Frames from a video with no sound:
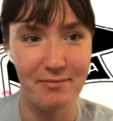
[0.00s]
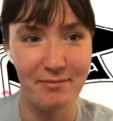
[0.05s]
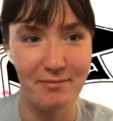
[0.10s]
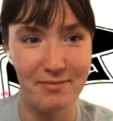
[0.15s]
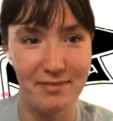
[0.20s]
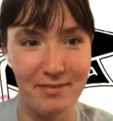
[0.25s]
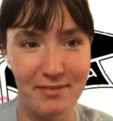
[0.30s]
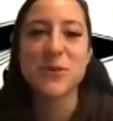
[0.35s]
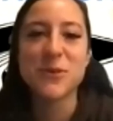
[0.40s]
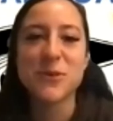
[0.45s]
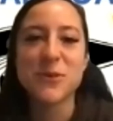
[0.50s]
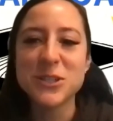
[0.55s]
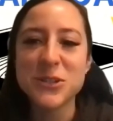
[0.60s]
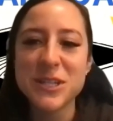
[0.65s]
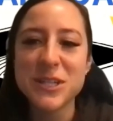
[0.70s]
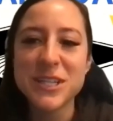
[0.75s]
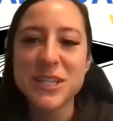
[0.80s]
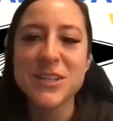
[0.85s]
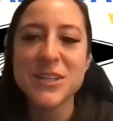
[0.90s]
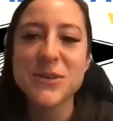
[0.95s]
Before
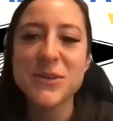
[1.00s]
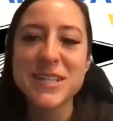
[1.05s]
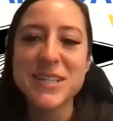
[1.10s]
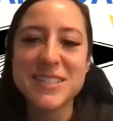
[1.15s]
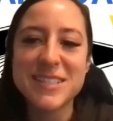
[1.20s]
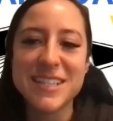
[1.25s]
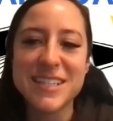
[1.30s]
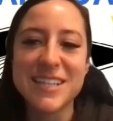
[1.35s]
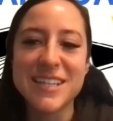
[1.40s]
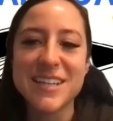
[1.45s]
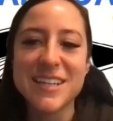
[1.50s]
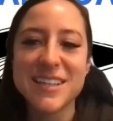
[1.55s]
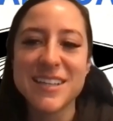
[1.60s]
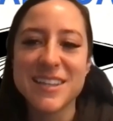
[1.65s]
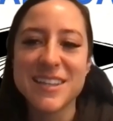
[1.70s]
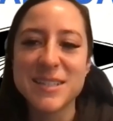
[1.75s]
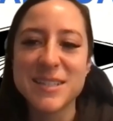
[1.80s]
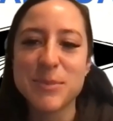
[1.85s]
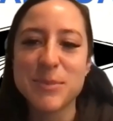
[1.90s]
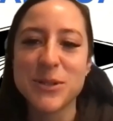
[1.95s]
joining USD,
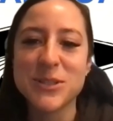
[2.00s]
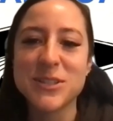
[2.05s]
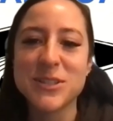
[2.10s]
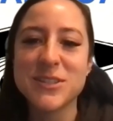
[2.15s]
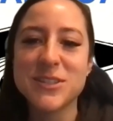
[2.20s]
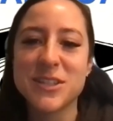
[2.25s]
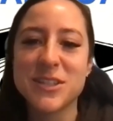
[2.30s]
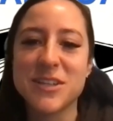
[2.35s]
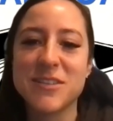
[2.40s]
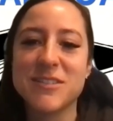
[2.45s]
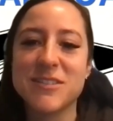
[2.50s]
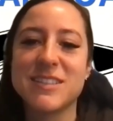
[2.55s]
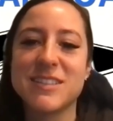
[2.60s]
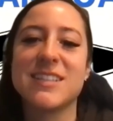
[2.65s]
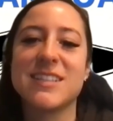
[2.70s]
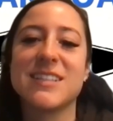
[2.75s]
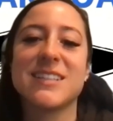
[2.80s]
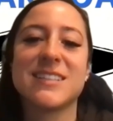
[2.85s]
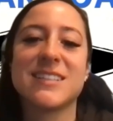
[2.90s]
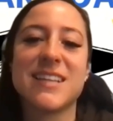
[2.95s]
this person served as
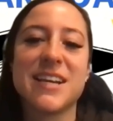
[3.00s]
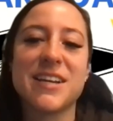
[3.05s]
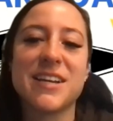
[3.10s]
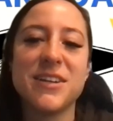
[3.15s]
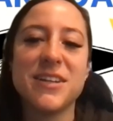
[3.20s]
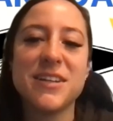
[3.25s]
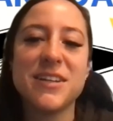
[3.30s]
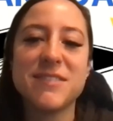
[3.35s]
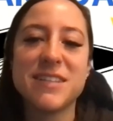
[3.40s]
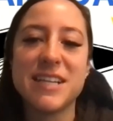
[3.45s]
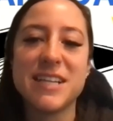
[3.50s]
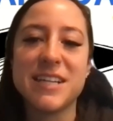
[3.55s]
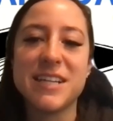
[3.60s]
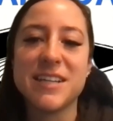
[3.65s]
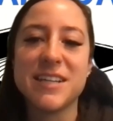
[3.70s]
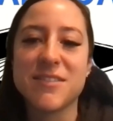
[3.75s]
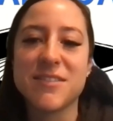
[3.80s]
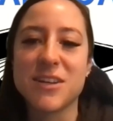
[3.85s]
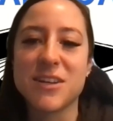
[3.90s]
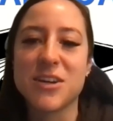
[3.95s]
the executive dean
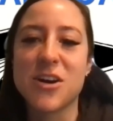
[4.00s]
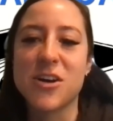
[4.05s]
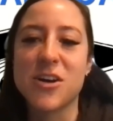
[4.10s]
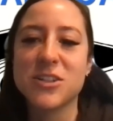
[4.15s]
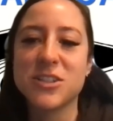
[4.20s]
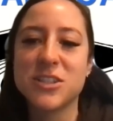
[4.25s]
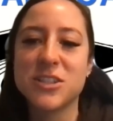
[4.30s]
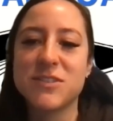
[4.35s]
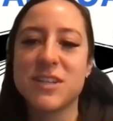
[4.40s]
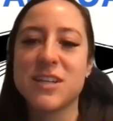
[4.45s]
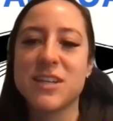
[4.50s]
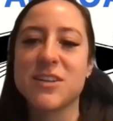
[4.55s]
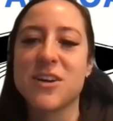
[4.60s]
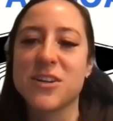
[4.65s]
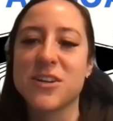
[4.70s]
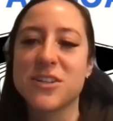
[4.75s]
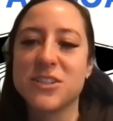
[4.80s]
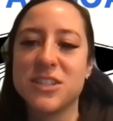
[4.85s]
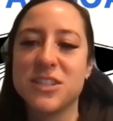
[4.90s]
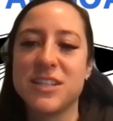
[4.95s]
of the College of
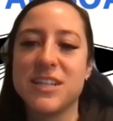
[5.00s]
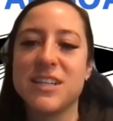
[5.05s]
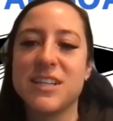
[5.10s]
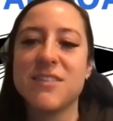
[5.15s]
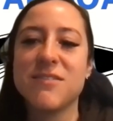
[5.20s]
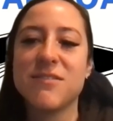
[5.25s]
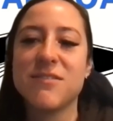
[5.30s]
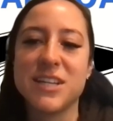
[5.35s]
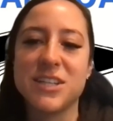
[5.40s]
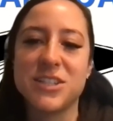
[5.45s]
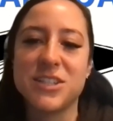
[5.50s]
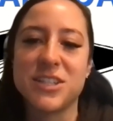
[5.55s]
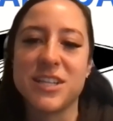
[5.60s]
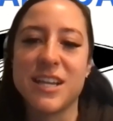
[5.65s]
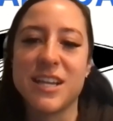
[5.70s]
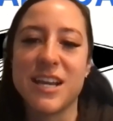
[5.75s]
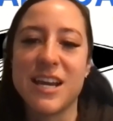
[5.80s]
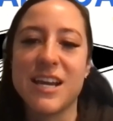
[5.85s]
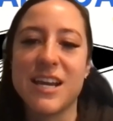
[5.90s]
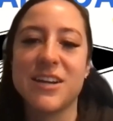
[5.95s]
Technology and Innovation
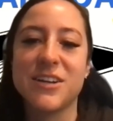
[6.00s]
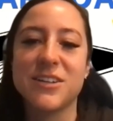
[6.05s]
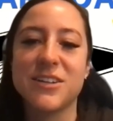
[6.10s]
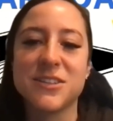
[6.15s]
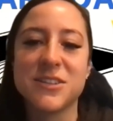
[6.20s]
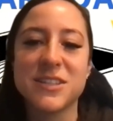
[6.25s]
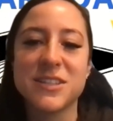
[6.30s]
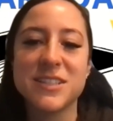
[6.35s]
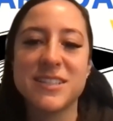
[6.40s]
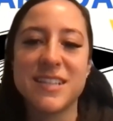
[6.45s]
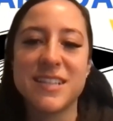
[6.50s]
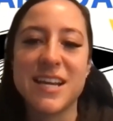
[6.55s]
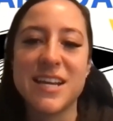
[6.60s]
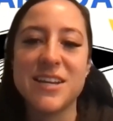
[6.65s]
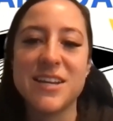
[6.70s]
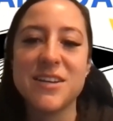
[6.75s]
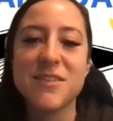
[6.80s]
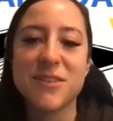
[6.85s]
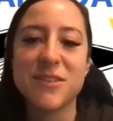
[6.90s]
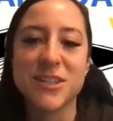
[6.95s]
at Arizona State
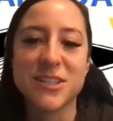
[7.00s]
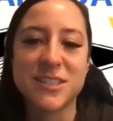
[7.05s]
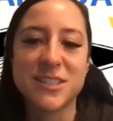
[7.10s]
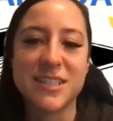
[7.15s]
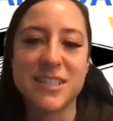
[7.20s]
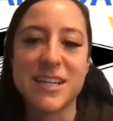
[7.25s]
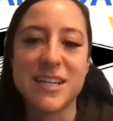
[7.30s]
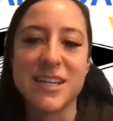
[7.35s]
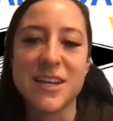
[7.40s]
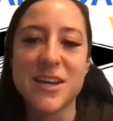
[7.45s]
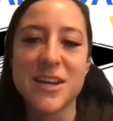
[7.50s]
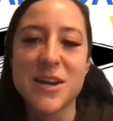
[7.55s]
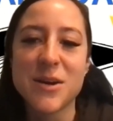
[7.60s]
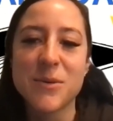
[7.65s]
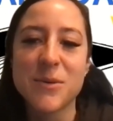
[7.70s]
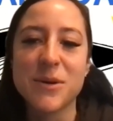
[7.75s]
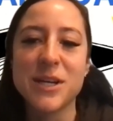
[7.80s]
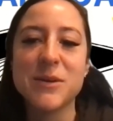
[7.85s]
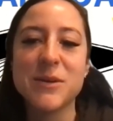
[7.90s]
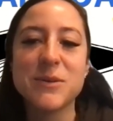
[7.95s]
University,
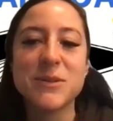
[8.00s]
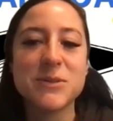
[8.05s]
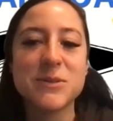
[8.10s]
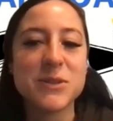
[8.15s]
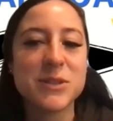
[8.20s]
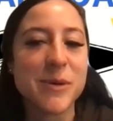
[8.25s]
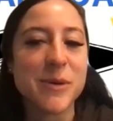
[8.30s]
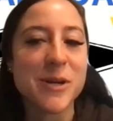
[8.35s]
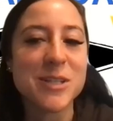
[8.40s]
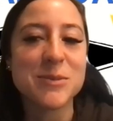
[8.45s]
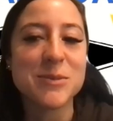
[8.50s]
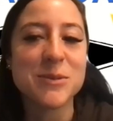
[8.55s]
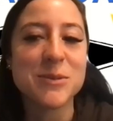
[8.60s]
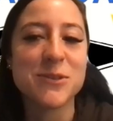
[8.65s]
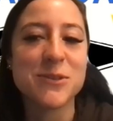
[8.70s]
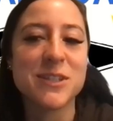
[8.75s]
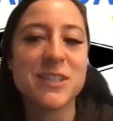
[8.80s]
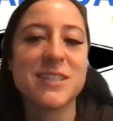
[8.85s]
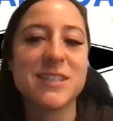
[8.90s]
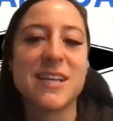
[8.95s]
where he was responsible
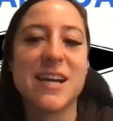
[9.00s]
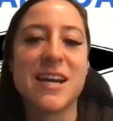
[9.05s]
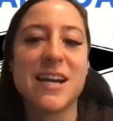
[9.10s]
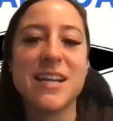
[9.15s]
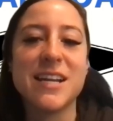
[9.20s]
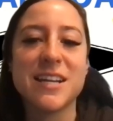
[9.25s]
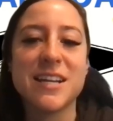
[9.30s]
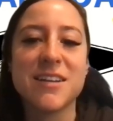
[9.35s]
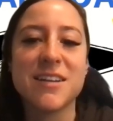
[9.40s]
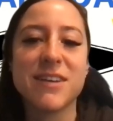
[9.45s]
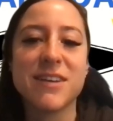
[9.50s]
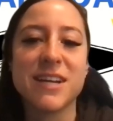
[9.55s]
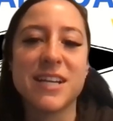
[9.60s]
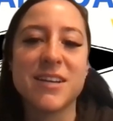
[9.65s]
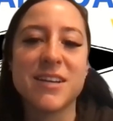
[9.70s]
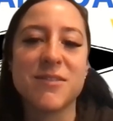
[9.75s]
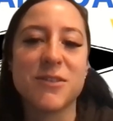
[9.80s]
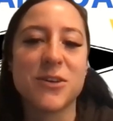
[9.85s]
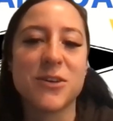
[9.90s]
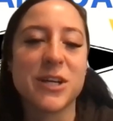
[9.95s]
for designing
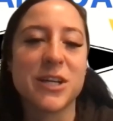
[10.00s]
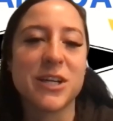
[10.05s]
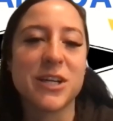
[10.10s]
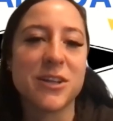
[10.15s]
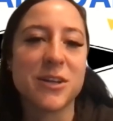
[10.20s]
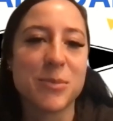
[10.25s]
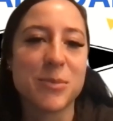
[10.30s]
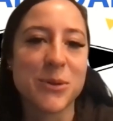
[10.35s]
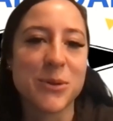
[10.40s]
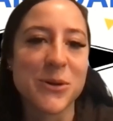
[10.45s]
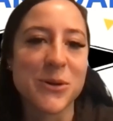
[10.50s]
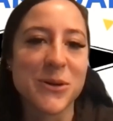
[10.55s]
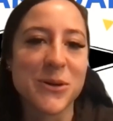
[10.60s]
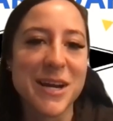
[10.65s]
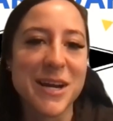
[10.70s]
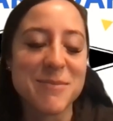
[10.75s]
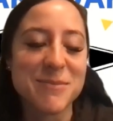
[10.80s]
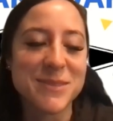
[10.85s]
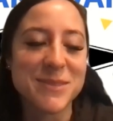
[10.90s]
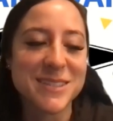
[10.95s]
innovative curricular
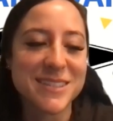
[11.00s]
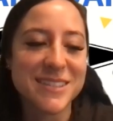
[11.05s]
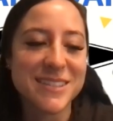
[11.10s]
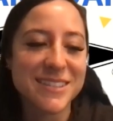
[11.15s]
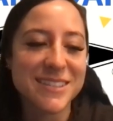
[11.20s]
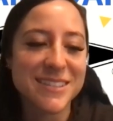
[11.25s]
programs.